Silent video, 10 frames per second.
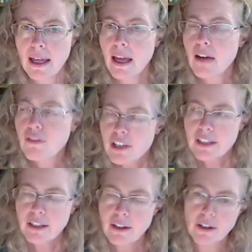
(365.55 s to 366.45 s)
Every
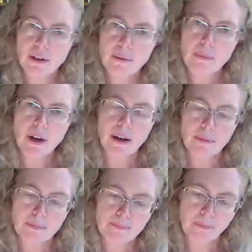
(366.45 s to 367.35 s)
year
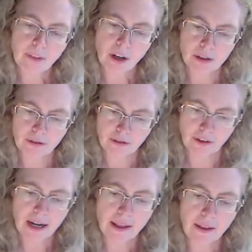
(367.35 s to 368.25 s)
on Good
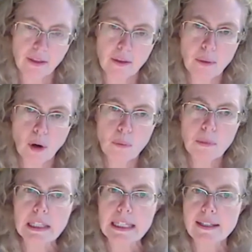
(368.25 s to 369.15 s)
Friday, the Pope
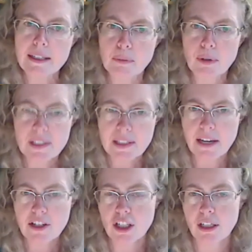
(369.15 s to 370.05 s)
leads a
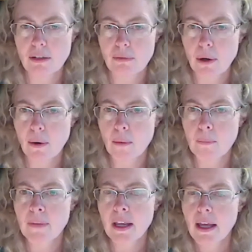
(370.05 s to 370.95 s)
procession in Rome.